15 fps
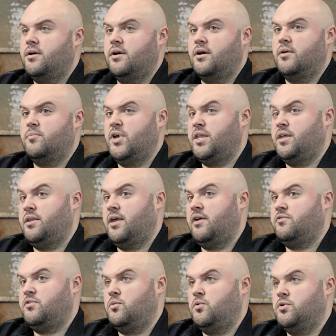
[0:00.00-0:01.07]
Um, and then
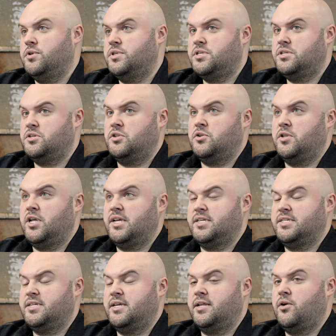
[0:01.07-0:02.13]
afterwards, you know, like I
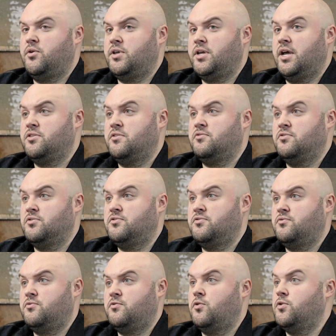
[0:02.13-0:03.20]
said, I only got the first
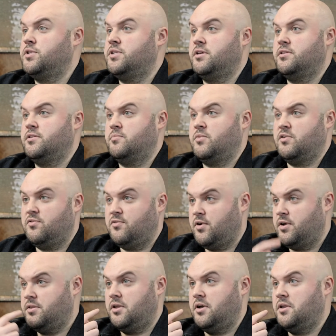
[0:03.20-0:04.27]
four teeth in my
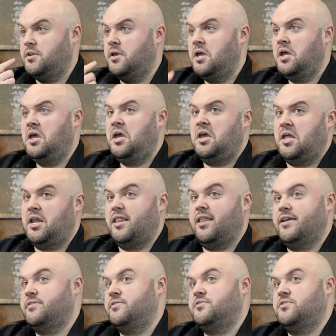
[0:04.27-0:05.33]
front done, and I
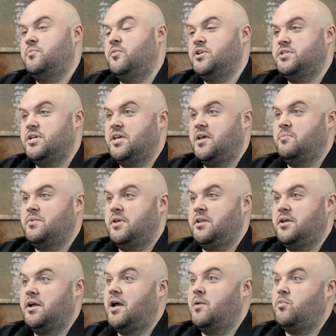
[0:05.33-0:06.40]
liked it so much I kept
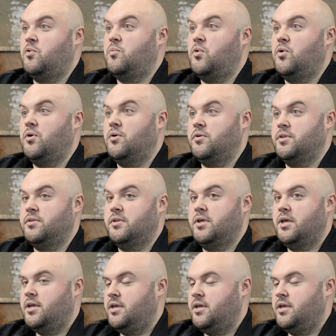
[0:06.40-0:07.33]
getting a couple more, and,